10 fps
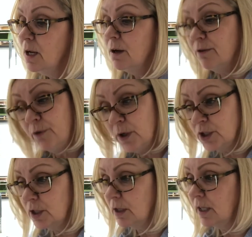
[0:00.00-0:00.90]

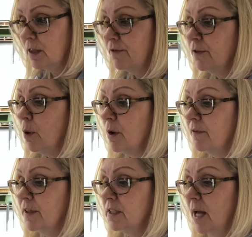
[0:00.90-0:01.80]
Fortunately, the floor of
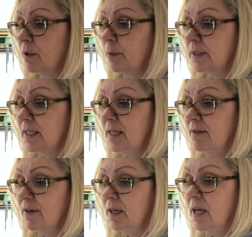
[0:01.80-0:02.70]
the tunnel was
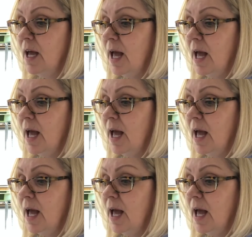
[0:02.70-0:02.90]
even,